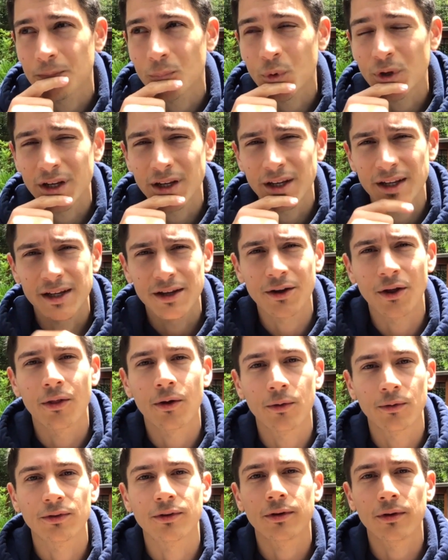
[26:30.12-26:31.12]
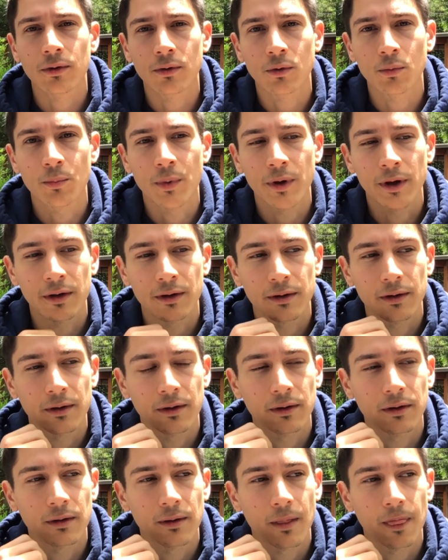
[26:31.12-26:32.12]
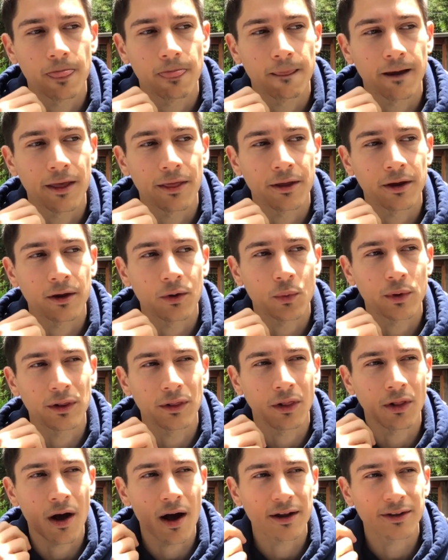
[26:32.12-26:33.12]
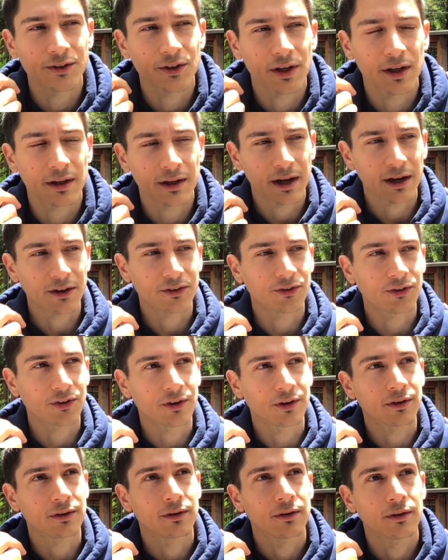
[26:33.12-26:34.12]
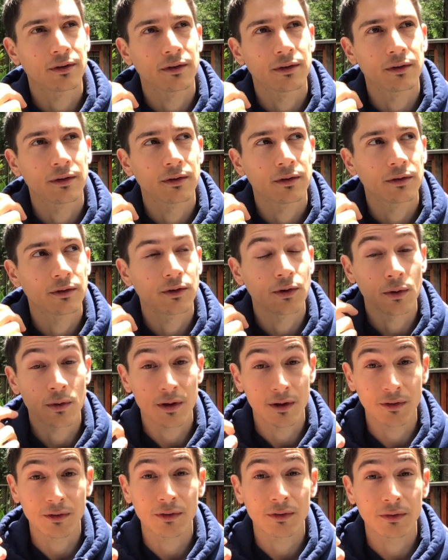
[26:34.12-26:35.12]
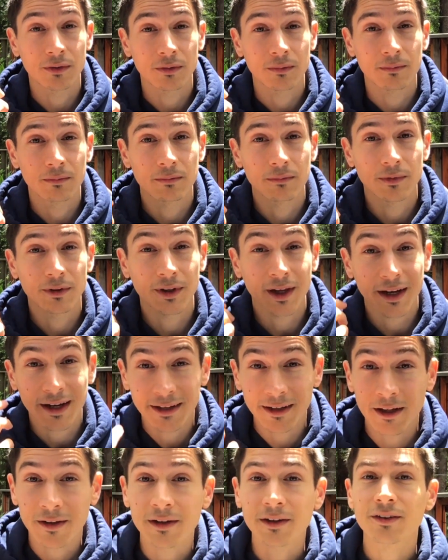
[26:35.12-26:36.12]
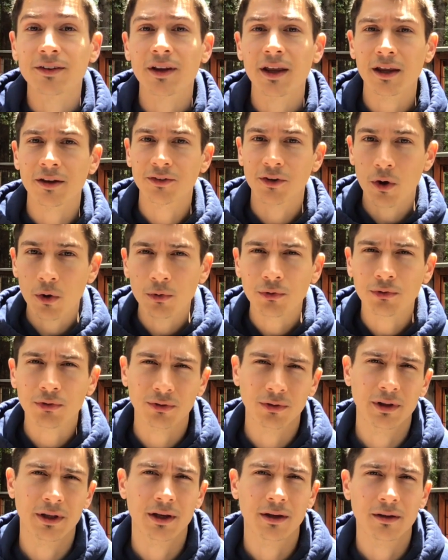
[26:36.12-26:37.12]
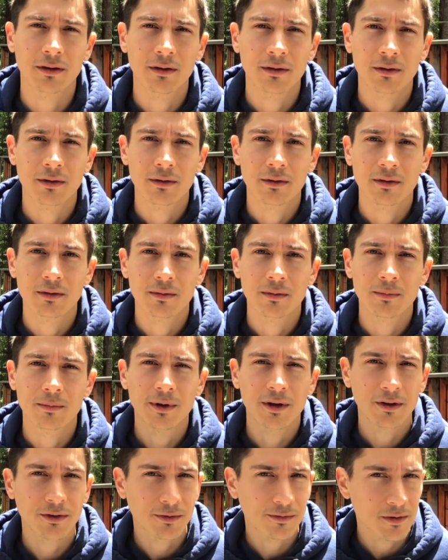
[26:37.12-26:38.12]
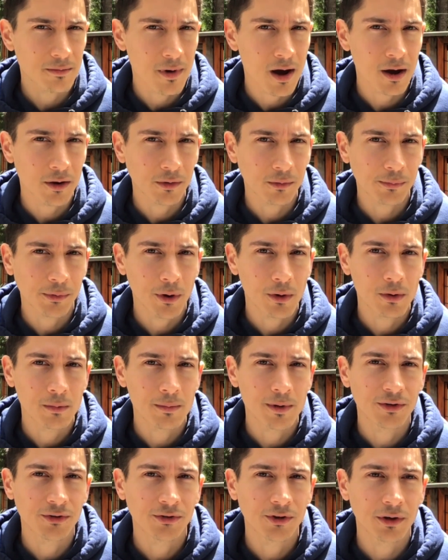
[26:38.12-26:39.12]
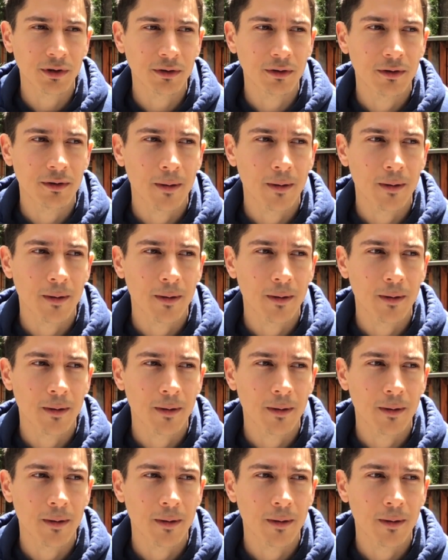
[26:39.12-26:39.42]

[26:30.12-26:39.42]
need to heal those too. But I think we lost a connection to these psychedelic states culturally because of a modern prohibition